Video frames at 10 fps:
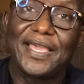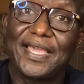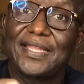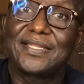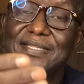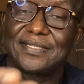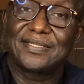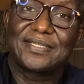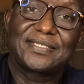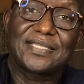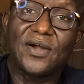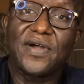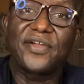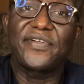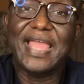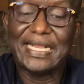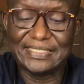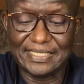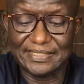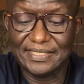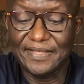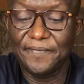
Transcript: and this is how I reacted.